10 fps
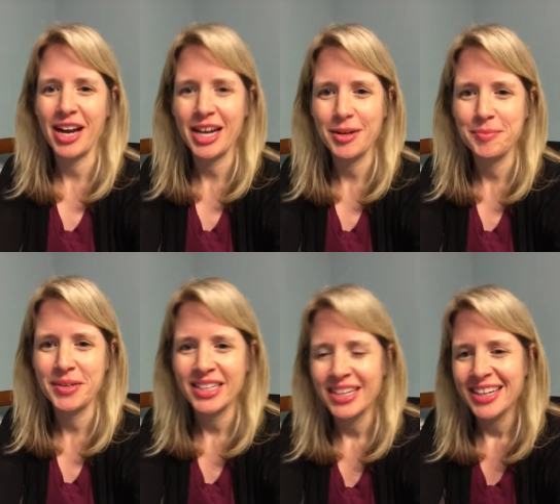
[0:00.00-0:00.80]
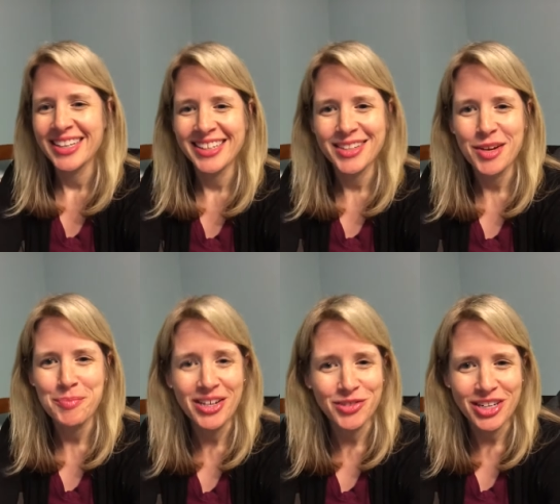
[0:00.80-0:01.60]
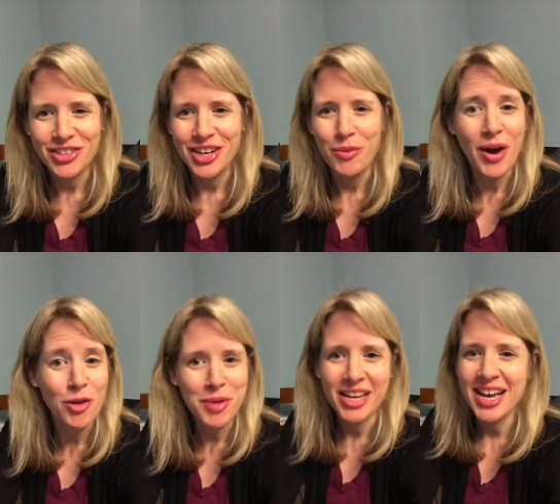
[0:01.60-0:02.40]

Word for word: I'm a band director at Wyoming